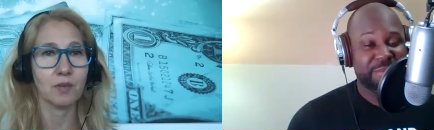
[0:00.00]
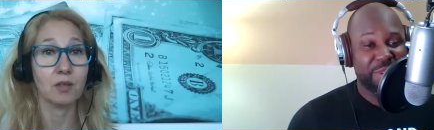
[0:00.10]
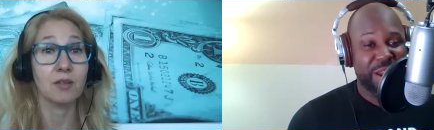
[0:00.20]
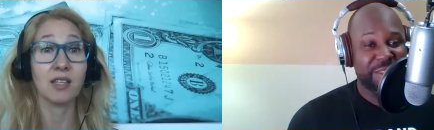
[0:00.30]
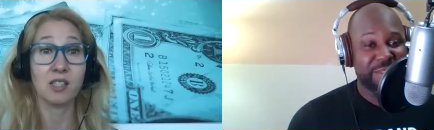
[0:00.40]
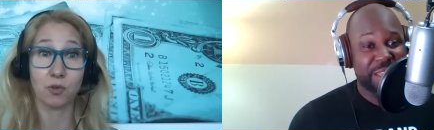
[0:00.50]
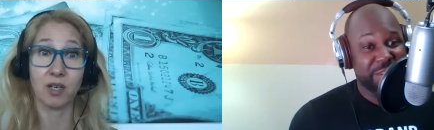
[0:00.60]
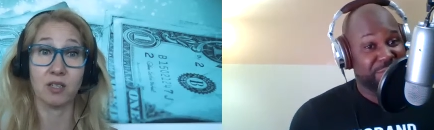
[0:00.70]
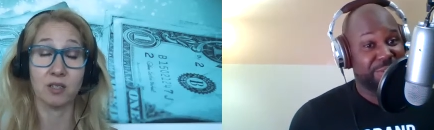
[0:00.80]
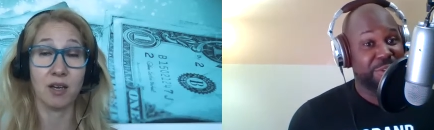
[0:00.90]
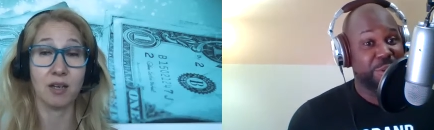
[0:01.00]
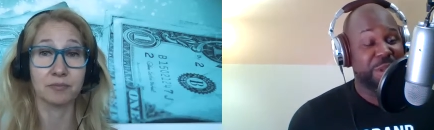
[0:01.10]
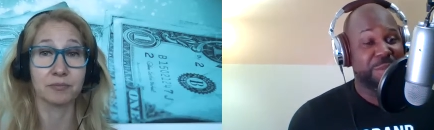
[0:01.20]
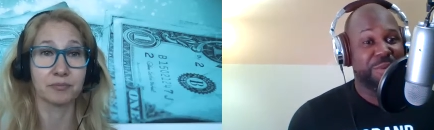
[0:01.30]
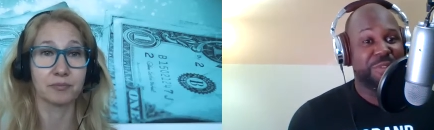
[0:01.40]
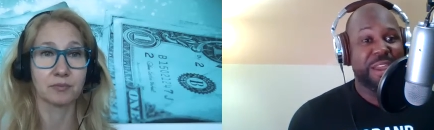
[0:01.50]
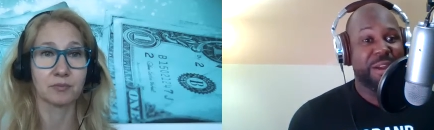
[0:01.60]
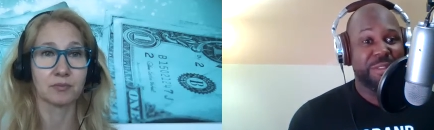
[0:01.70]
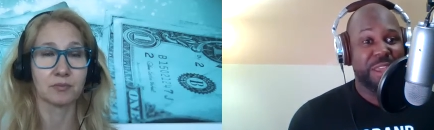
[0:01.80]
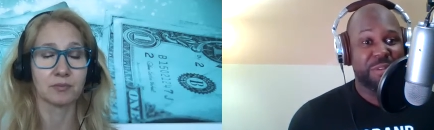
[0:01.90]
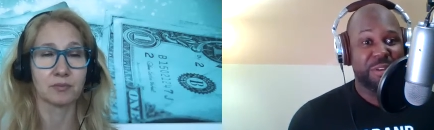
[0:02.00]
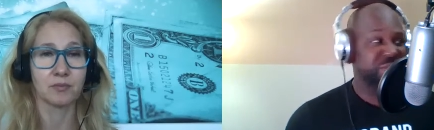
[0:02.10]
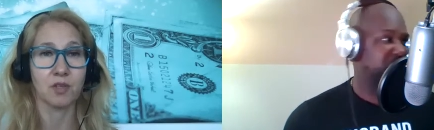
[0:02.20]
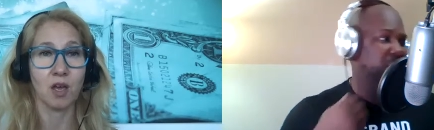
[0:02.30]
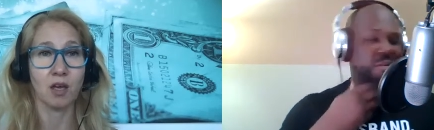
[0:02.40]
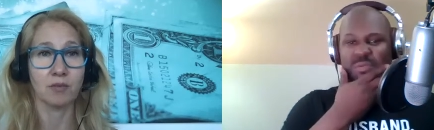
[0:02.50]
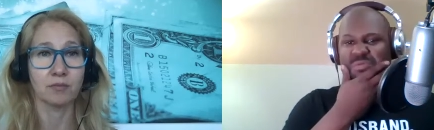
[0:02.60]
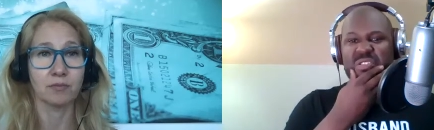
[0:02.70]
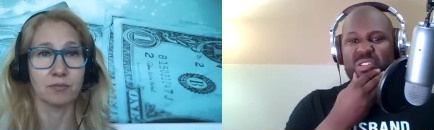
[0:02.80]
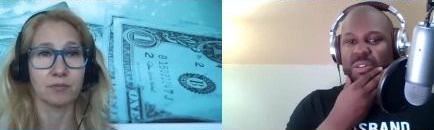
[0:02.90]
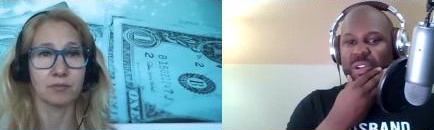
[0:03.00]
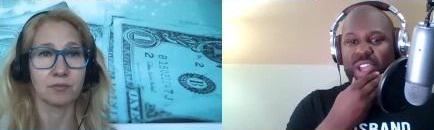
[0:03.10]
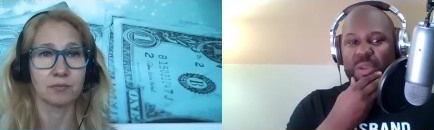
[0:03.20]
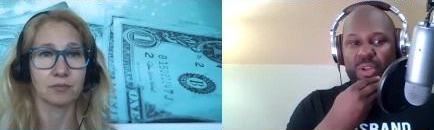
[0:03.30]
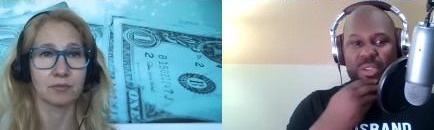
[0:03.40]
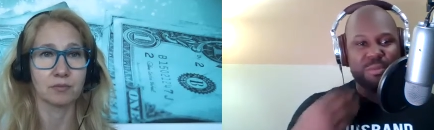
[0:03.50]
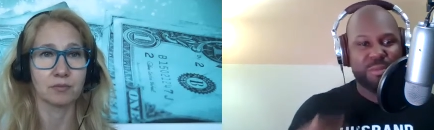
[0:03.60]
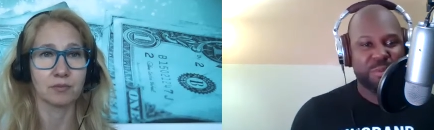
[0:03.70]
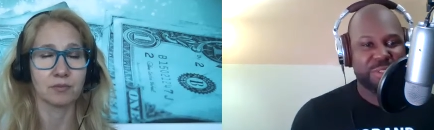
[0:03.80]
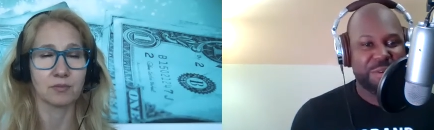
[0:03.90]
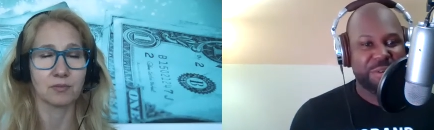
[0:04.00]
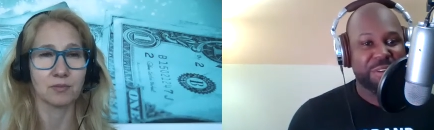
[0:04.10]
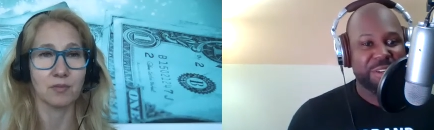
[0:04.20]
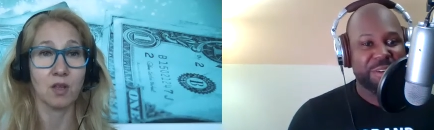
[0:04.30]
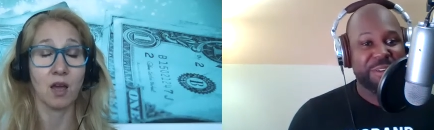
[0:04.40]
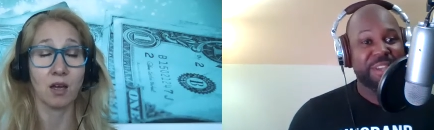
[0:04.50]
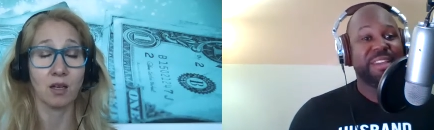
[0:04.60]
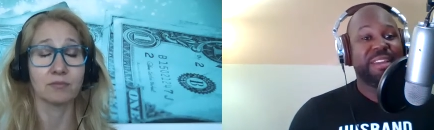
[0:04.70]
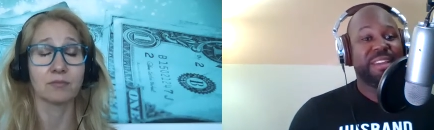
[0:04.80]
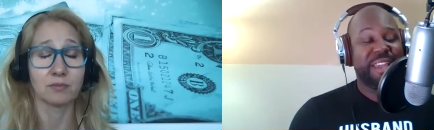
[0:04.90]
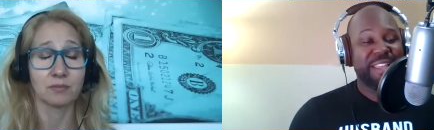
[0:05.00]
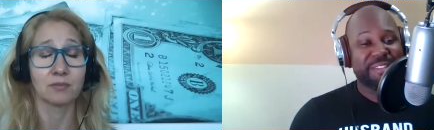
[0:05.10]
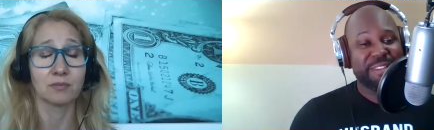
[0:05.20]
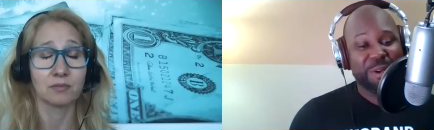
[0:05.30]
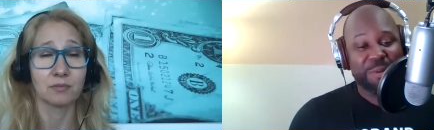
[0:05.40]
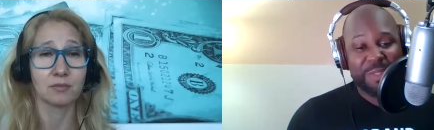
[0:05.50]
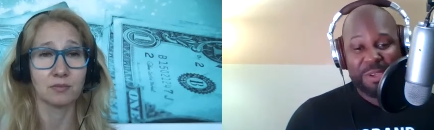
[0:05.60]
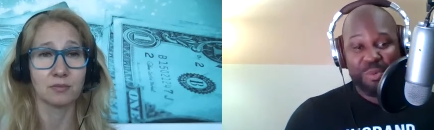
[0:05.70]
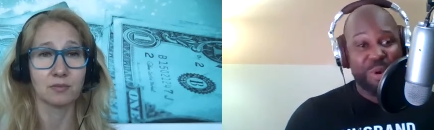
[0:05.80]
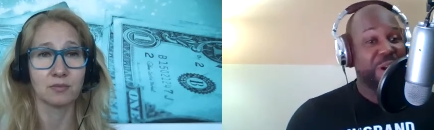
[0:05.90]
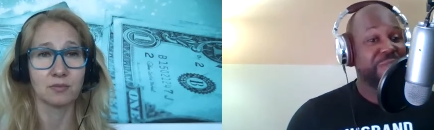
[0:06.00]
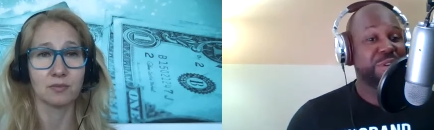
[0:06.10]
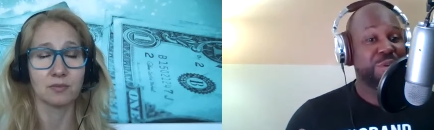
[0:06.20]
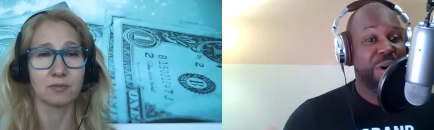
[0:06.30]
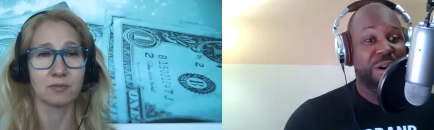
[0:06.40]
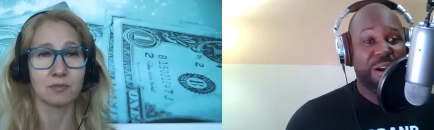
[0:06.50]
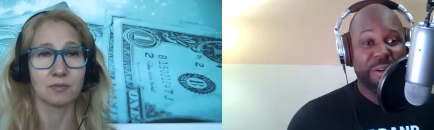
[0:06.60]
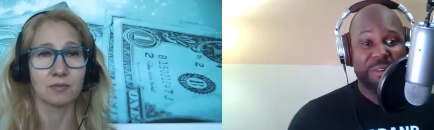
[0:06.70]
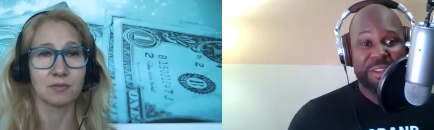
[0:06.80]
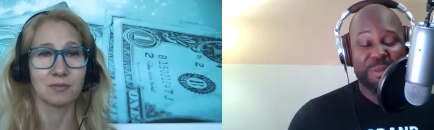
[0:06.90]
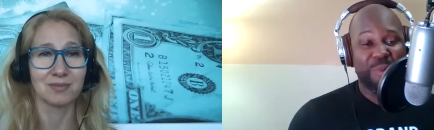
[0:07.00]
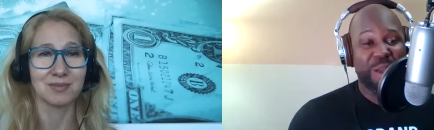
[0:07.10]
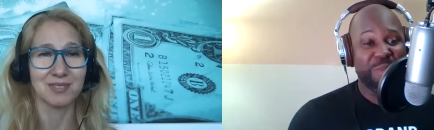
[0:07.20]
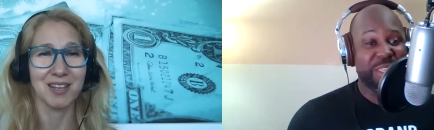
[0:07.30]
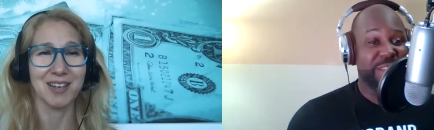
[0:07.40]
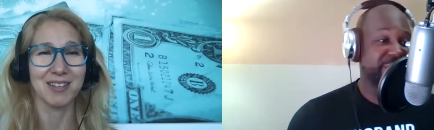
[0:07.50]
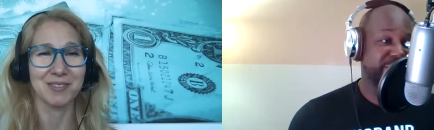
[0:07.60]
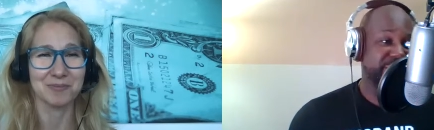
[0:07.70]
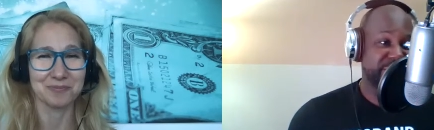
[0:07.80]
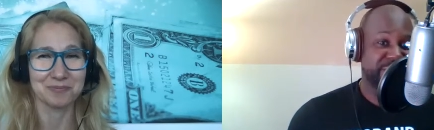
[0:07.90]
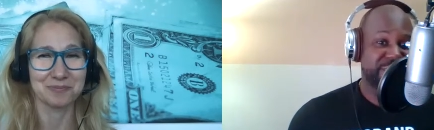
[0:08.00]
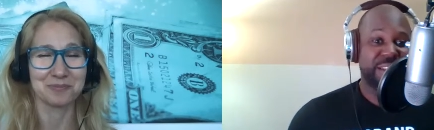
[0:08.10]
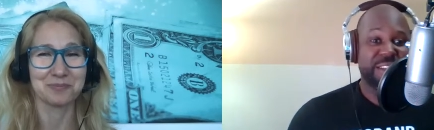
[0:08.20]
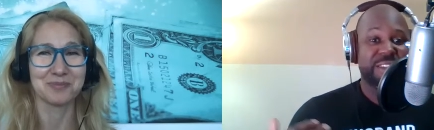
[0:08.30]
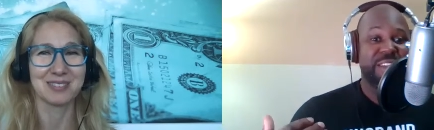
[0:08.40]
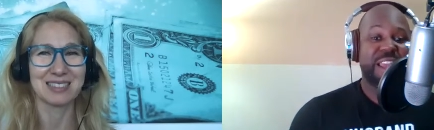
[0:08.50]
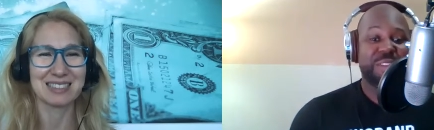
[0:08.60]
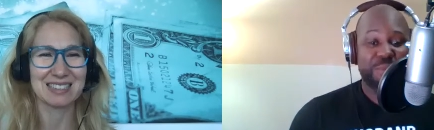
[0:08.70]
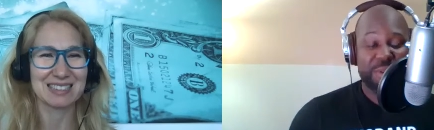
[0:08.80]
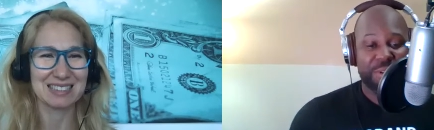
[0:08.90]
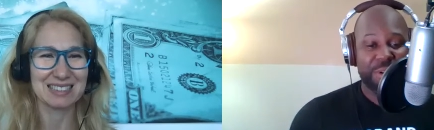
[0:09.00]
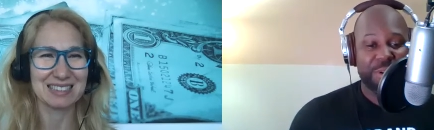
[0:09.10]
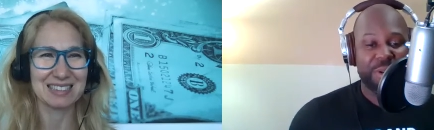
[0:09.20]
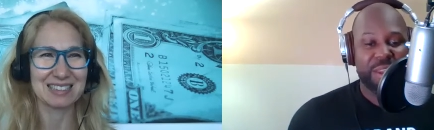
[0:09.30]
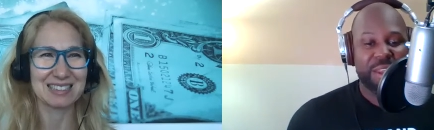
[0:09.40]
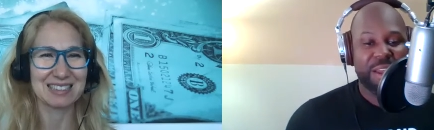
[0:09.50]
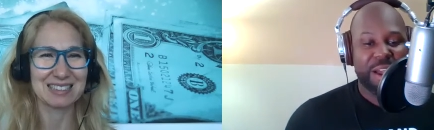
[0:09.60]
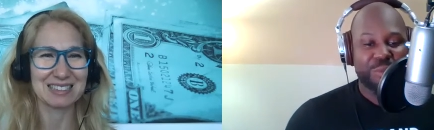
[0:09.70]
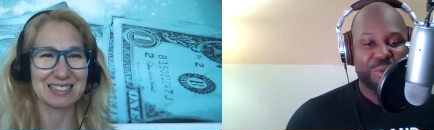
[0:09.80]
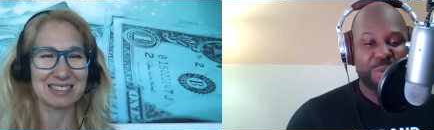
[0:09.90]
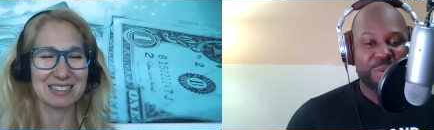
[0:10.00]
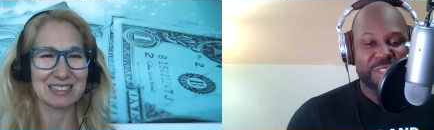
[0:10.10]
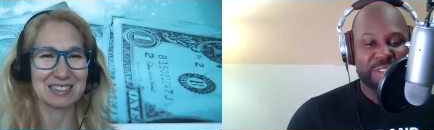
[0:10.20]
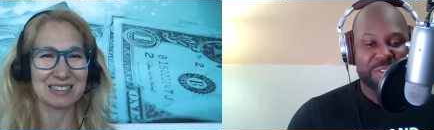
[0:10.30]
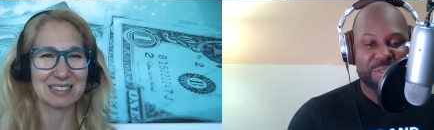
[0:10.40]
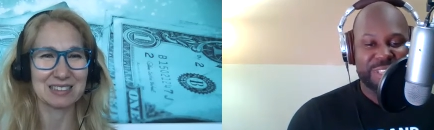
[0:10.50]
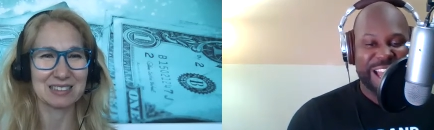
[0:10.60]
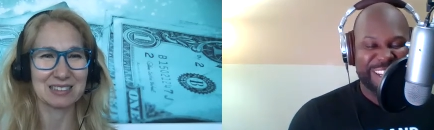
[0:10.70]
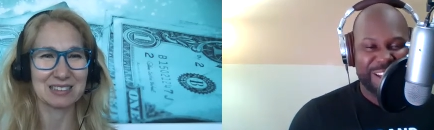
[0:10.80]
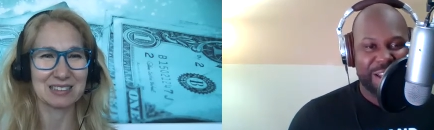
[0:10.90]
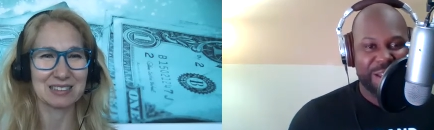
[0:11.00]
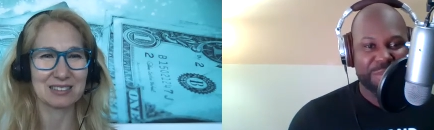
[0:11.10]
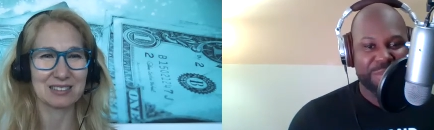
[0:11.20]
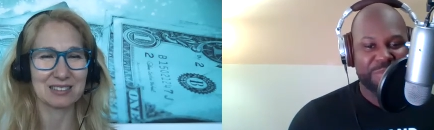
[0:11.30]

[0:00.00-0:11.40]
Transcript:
Speaker 1: Right? Great, and there's yeah. a few people there that are just yeah. like, oh, you know, hey, what what's going on here? Yeah. And so, wherever you are, MYB, yeah. listen to Chala, connect with her, um, uh, repositioner.com